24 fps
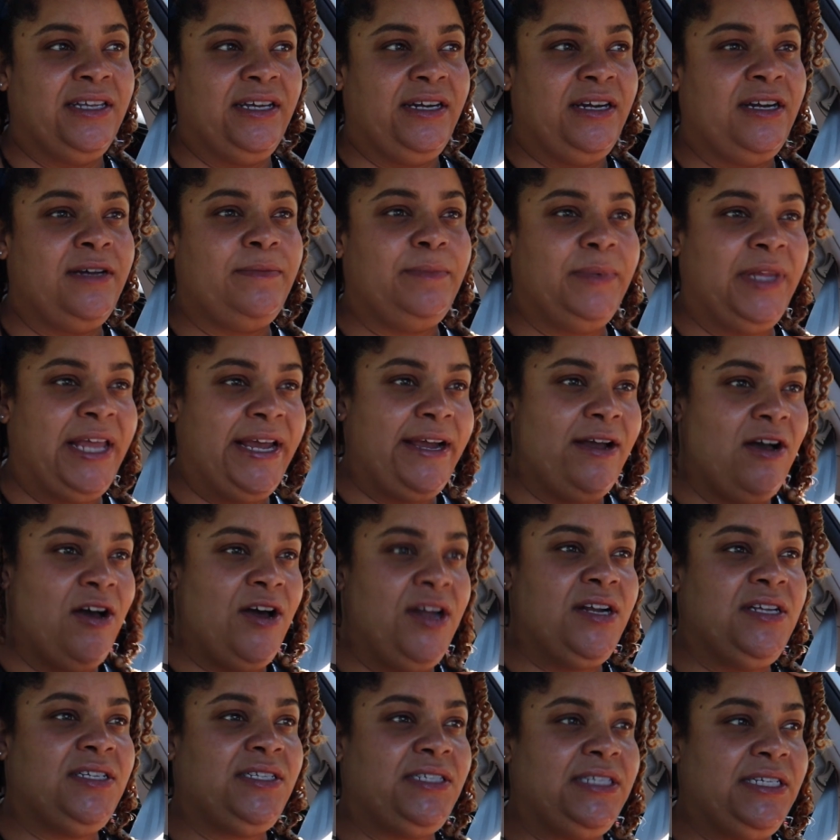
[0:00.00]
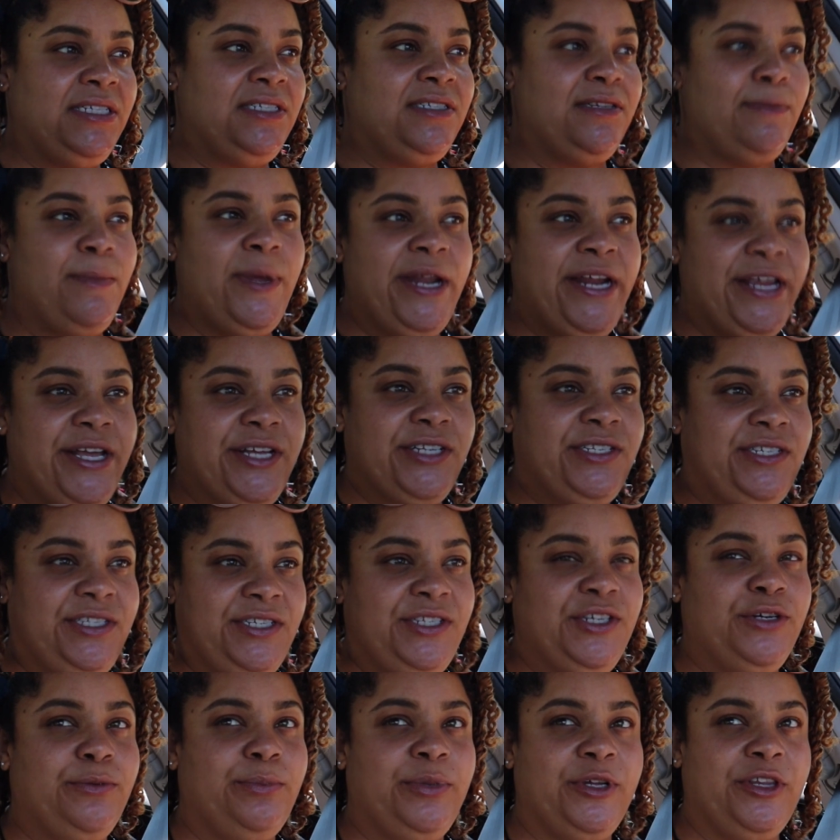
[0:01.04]
it up. Like honestly, somebody could
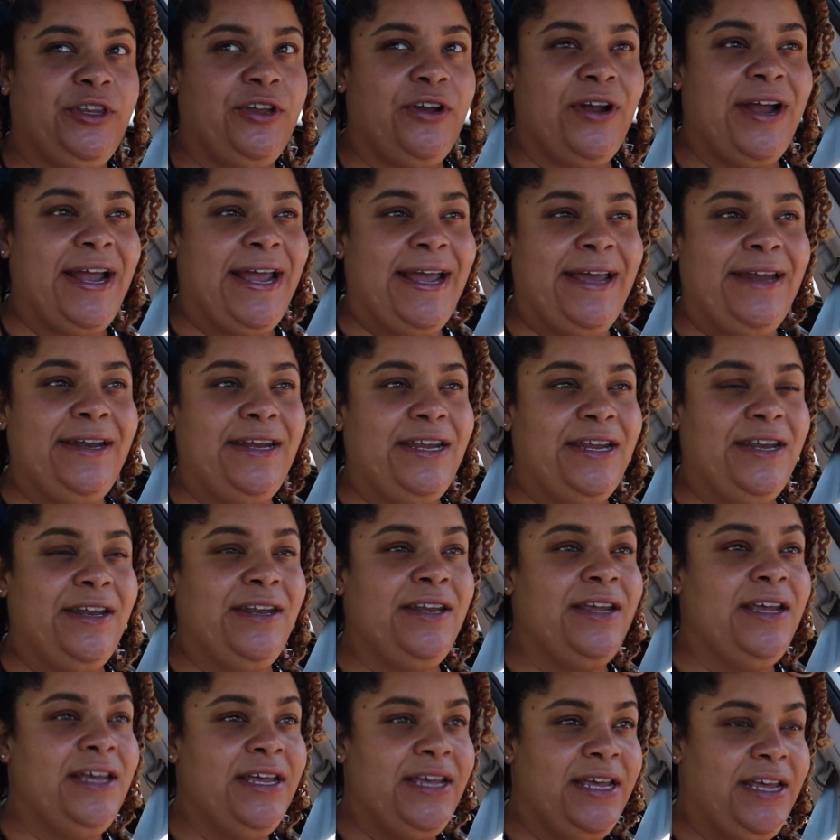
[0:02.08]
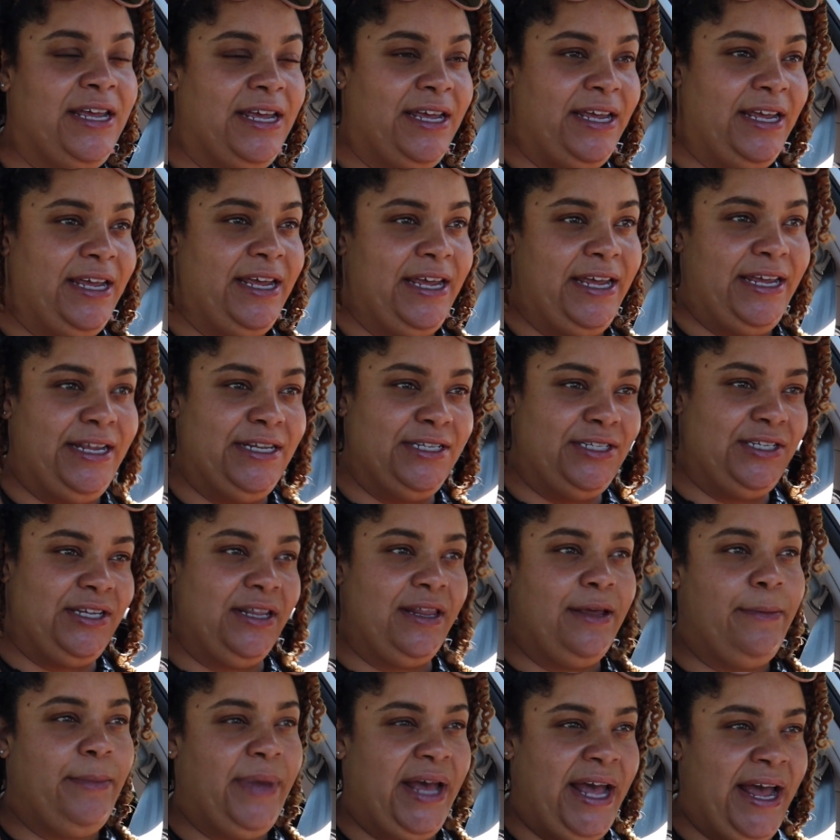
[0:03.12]
still put their hand into
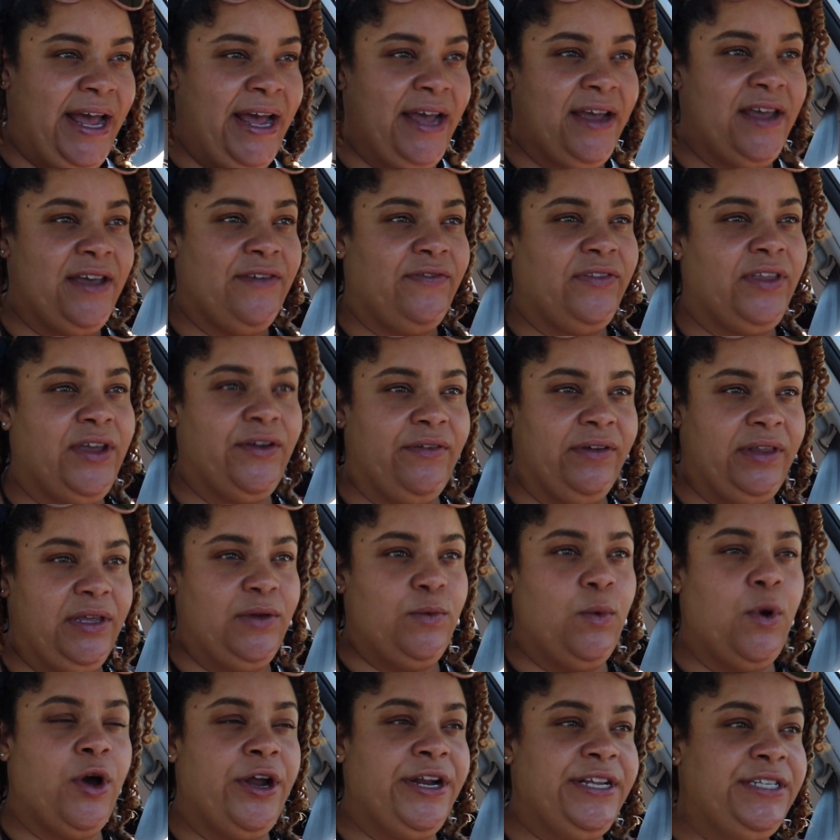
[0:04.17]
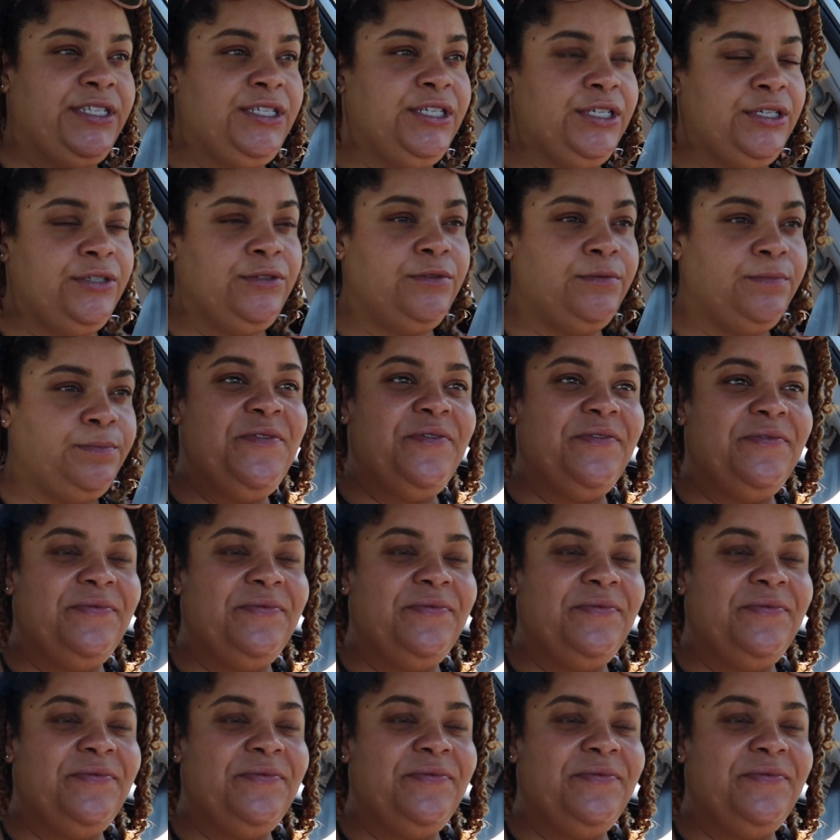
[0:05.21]
the bag if they really wanted to.